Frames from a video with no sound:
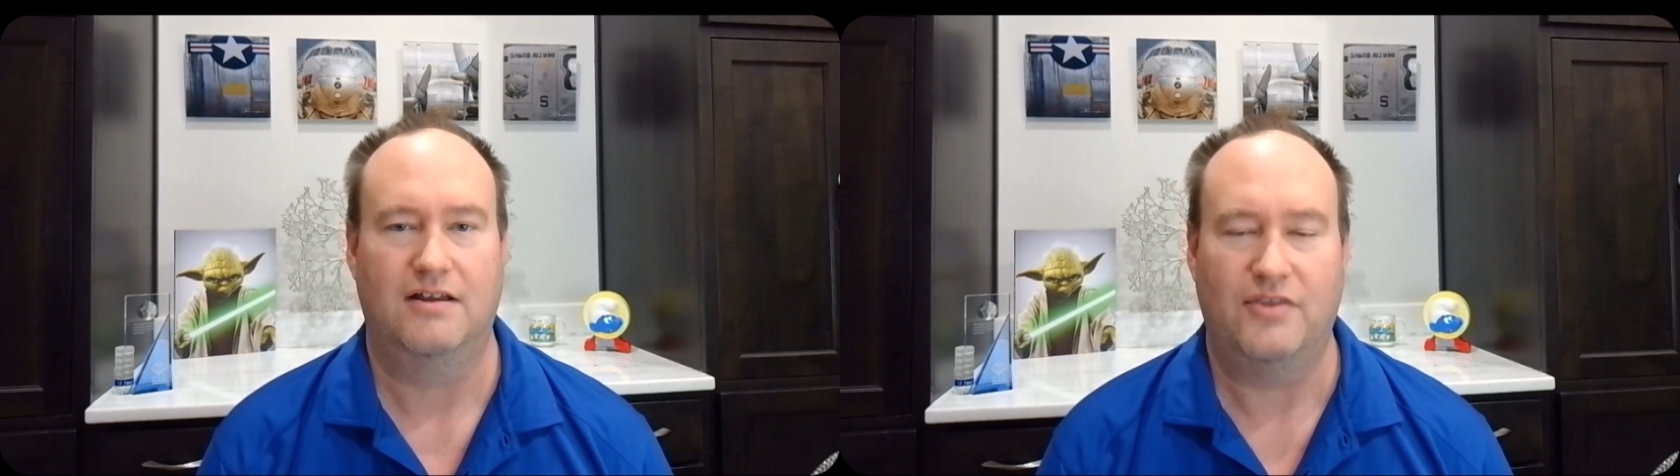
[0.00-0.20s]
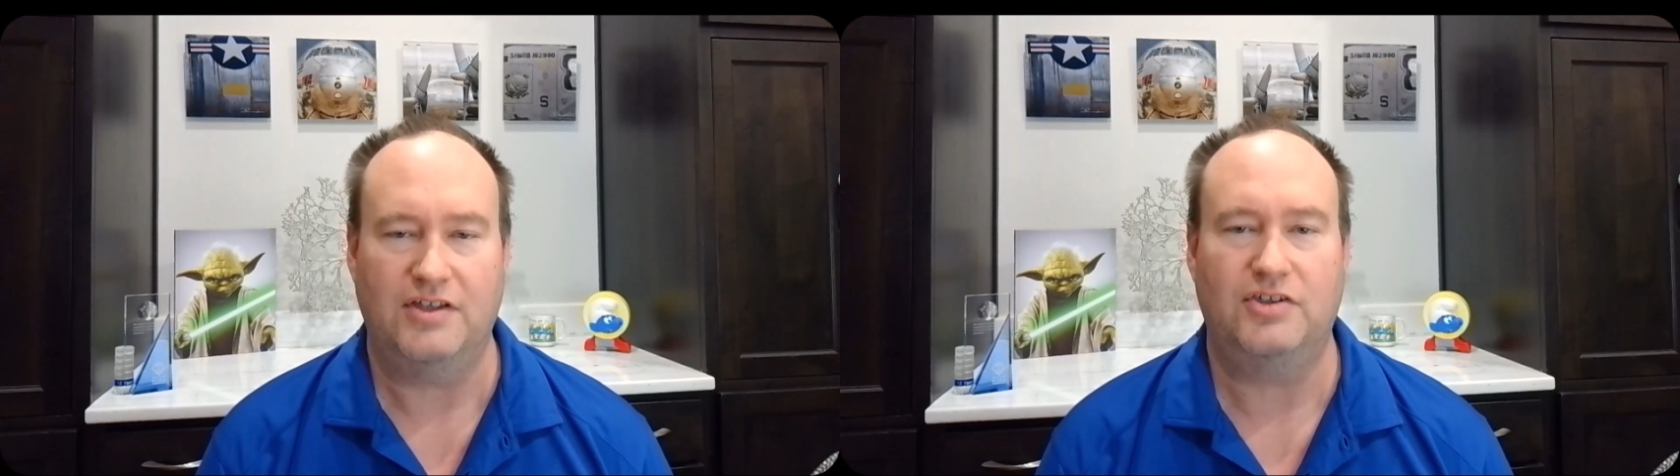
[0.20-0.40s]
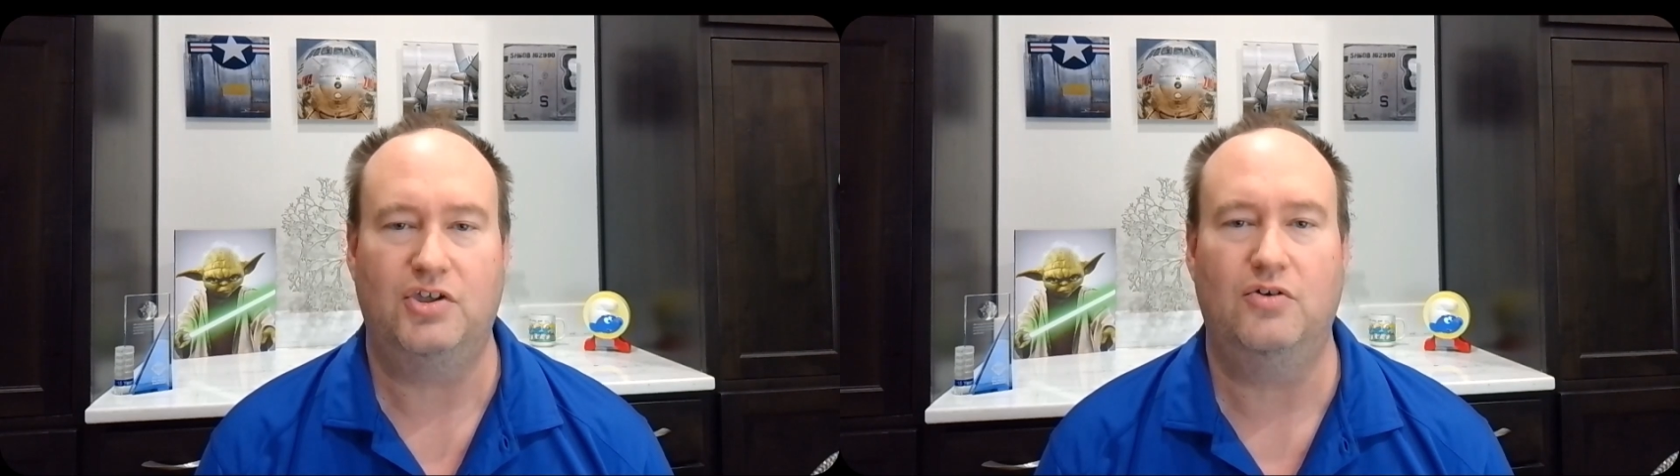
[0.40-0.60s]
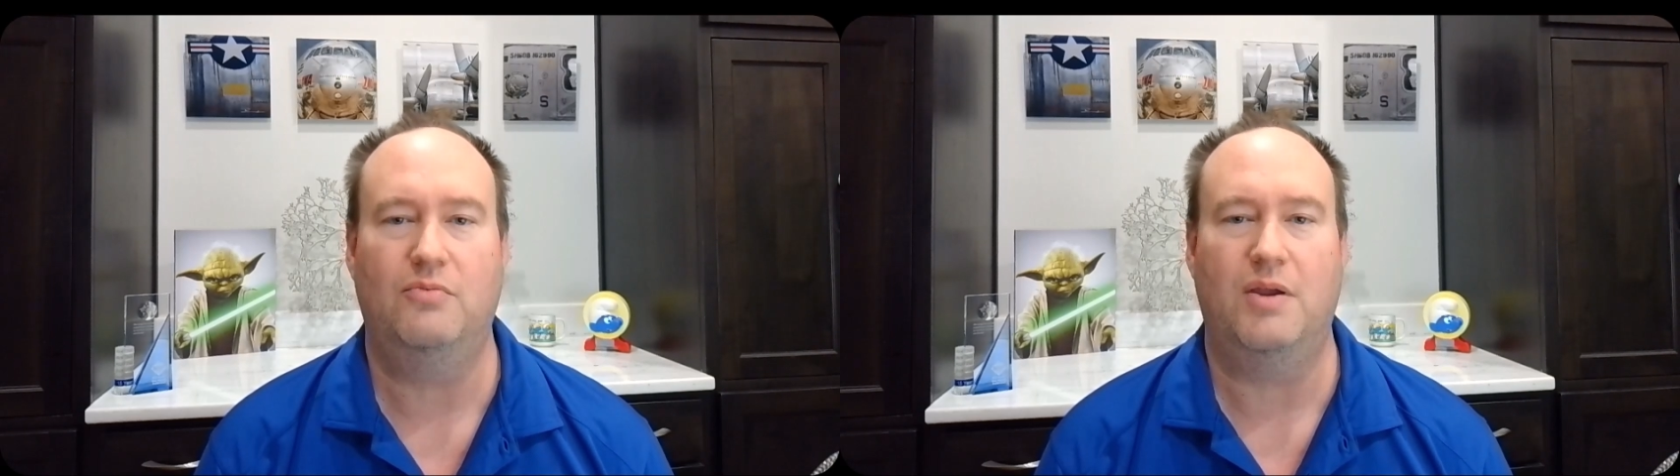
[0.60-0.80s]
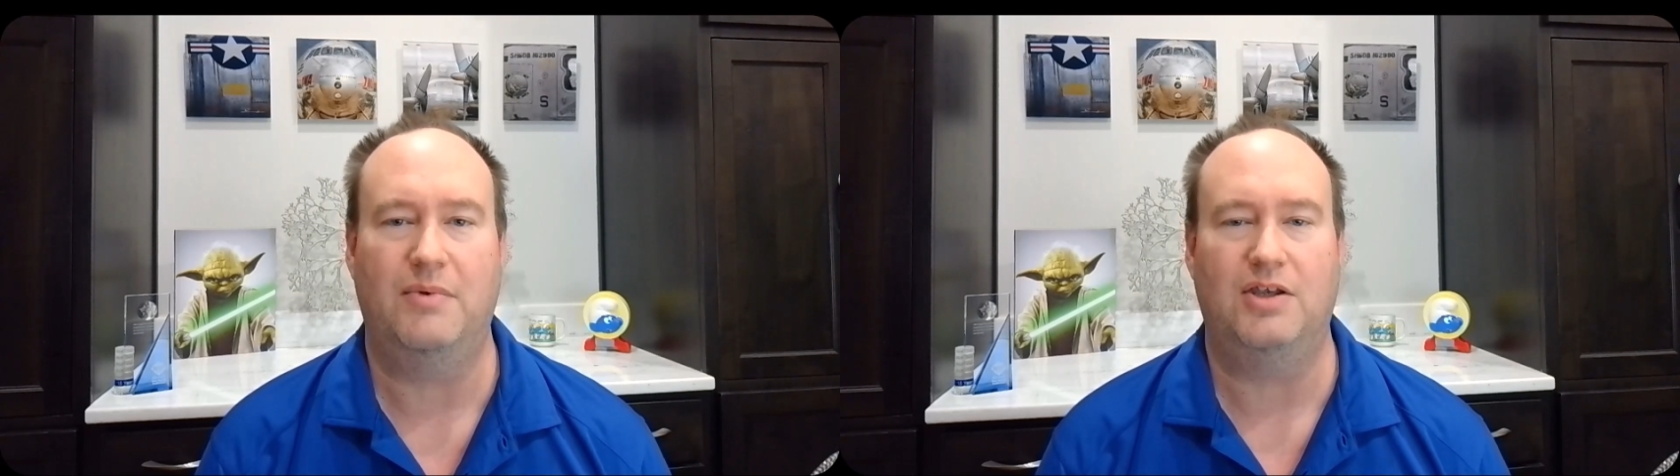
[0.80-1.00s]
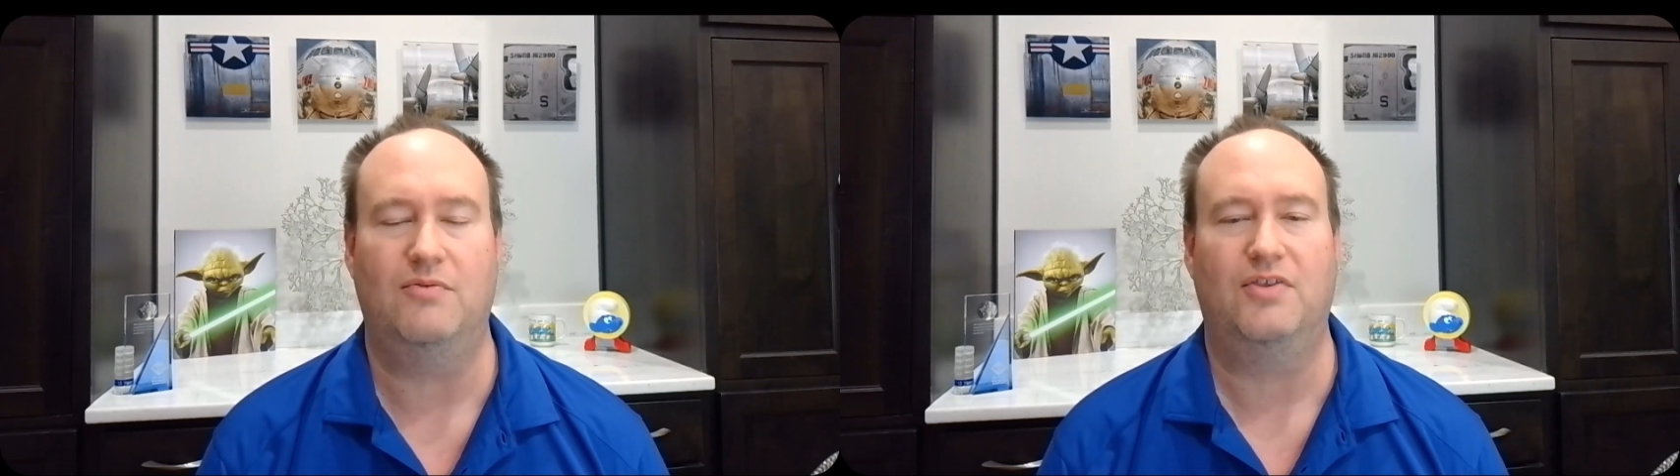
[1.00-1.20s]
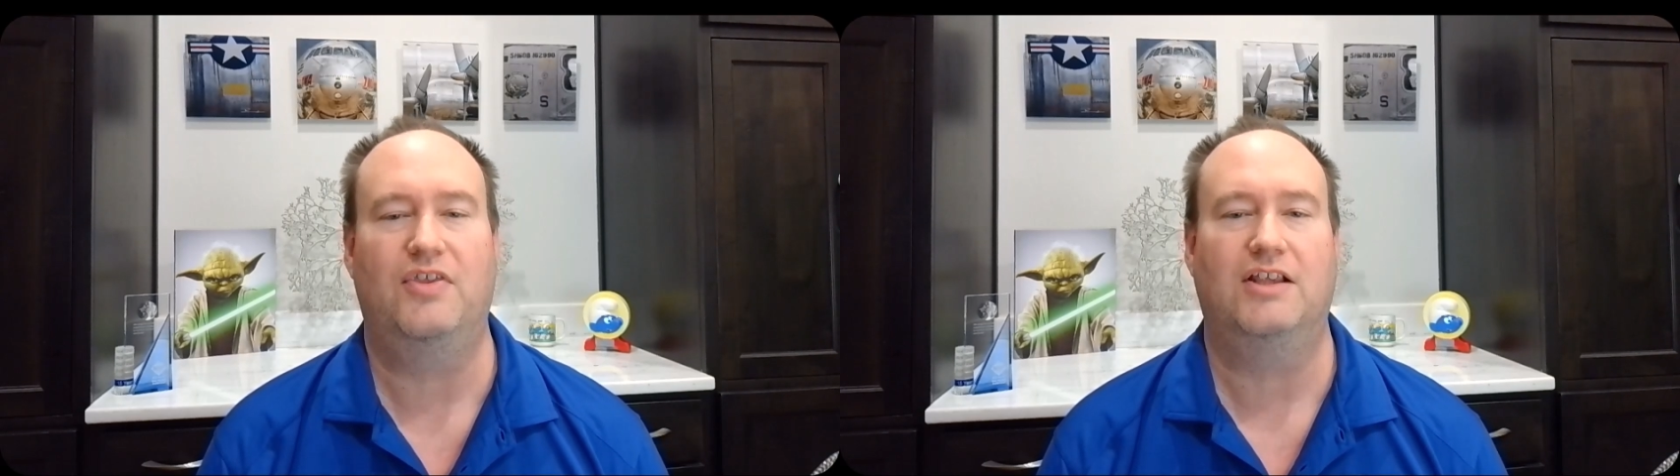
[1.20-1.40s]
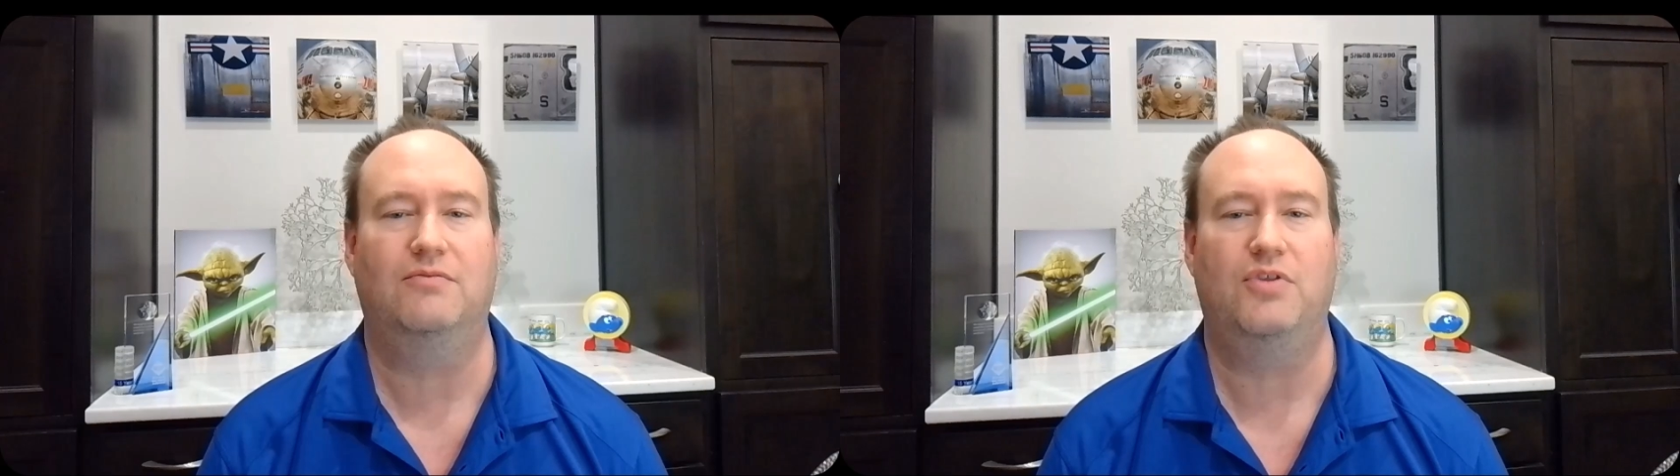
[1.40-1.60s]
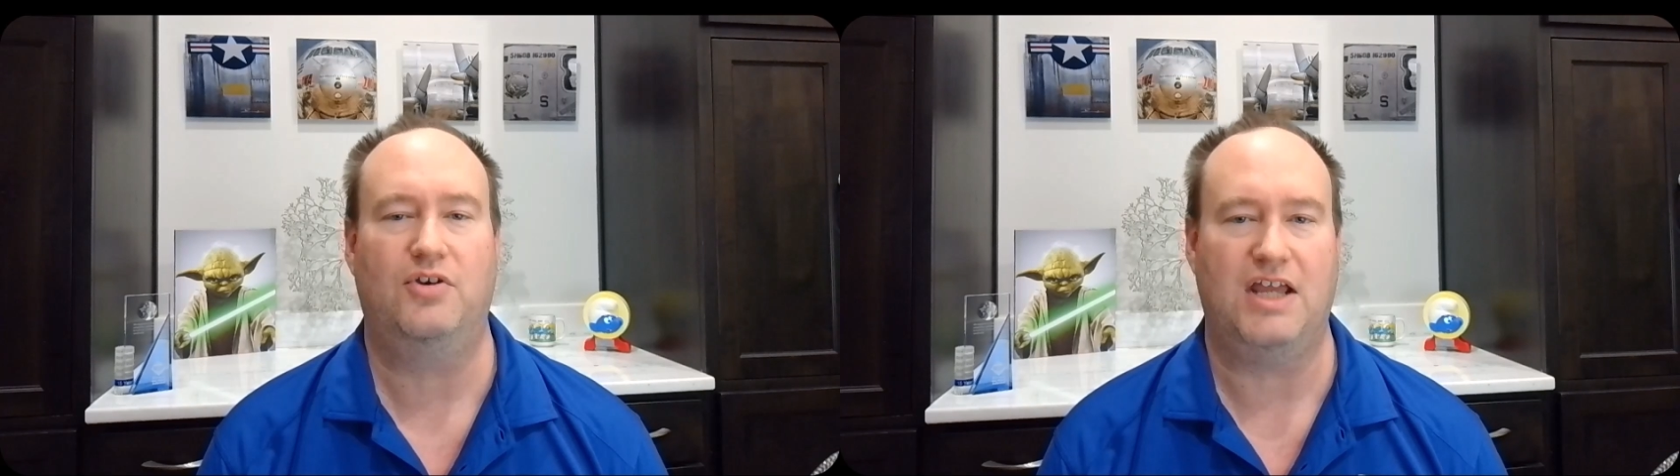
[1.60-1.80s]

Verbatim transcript: this too may be doing things with your